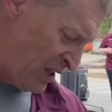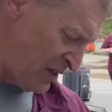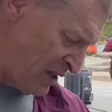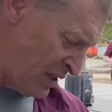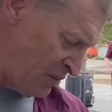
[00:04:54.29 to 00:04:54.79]
at
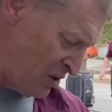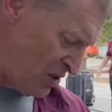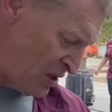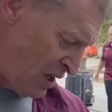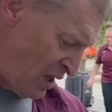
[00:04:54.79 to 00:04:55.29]
the
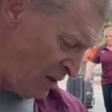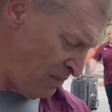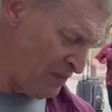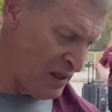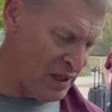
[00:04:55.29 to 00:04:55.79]
numbers.
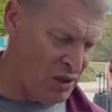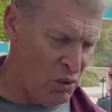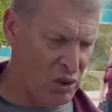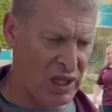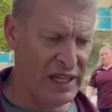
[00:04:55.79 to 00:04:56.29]

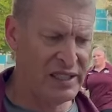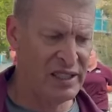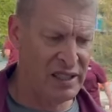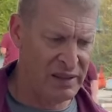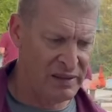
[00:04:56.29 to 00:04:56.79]
Would like
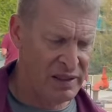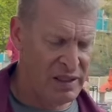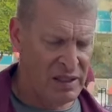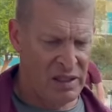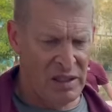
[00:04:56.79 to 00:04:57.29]
to
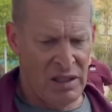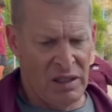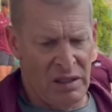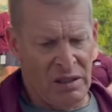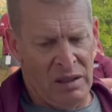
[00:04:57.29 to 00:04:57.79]

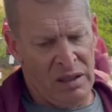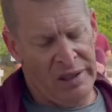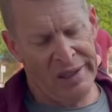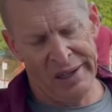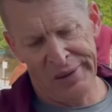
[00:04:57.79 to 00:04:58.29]

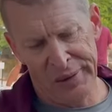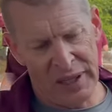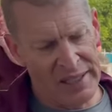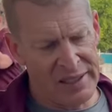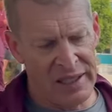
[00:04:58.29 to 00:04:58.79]
you know, I would
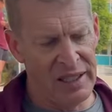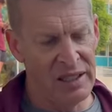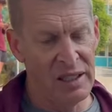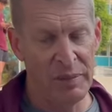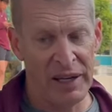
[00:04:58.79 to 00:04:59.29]
like to hit a
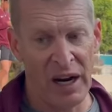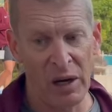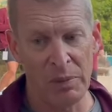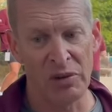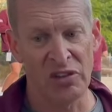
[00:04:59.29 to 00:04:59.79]
little bit
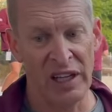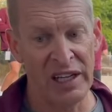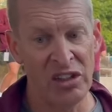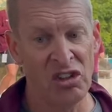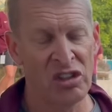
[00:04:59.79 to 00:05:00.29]
higher
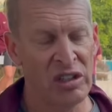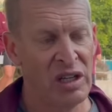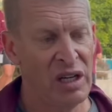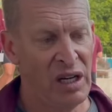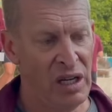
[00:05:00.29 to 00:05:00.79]
percentage.
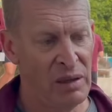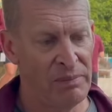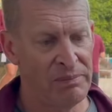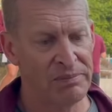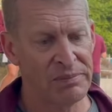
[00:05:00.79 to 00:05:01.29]

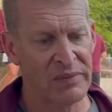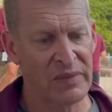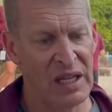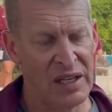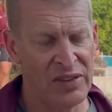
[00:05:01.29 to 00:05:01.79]

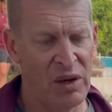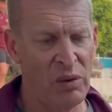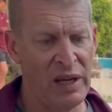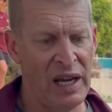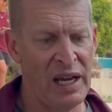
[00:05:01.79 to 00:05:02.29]
I thought
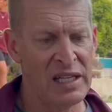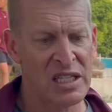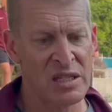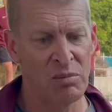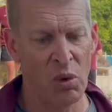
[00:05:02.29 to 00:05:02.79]
we had some